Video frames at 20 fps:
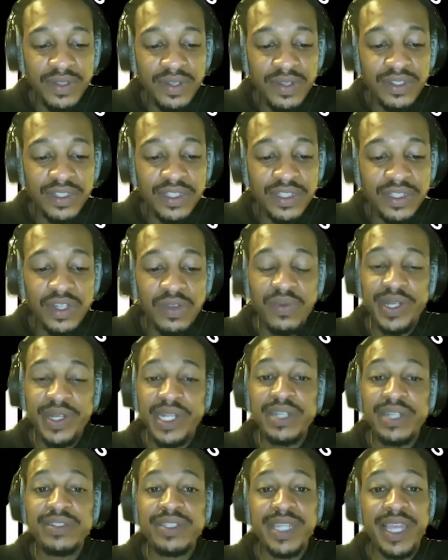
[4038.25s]
or someone
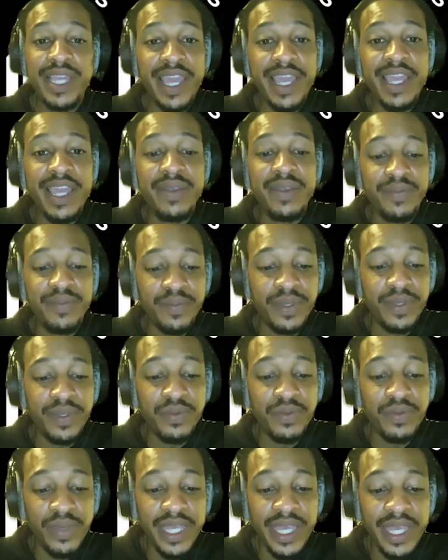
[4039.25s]
else can, but
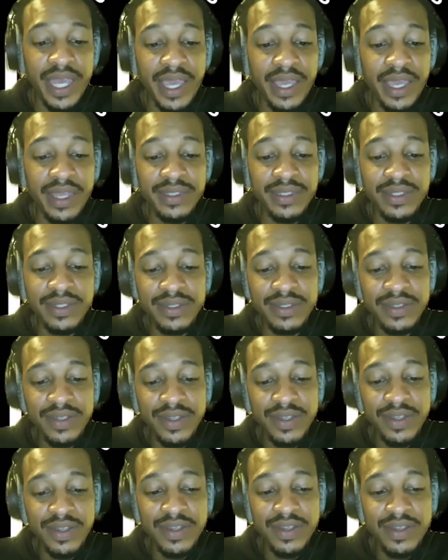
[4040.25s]
we can't,
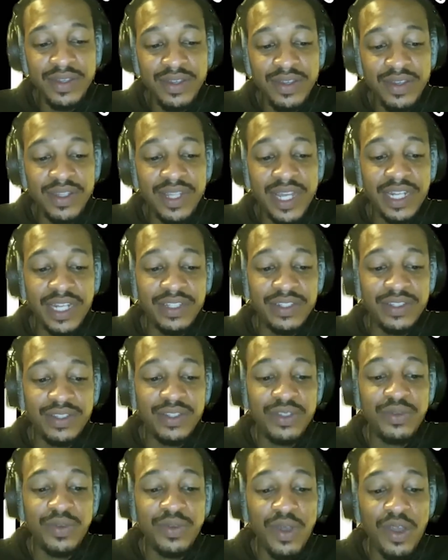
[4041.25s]
or that it's
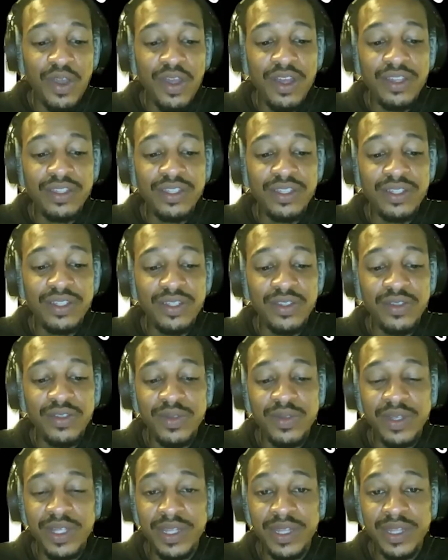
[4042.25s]
too hard to do
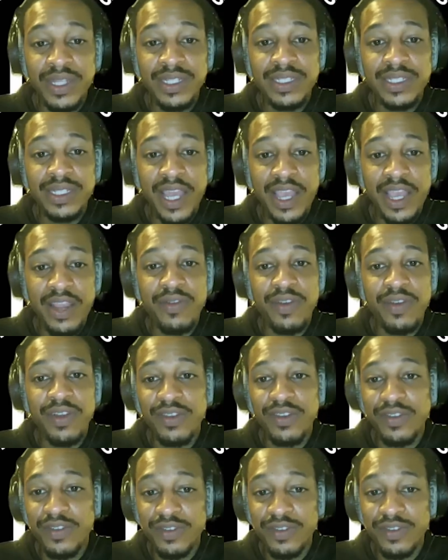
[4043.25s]
in this era,
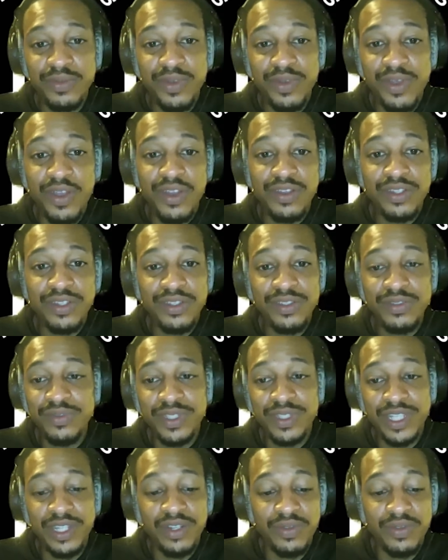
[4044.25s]
or too hard to do
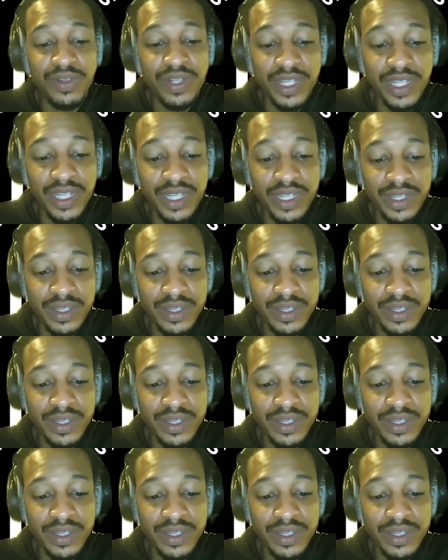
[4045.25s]
generally.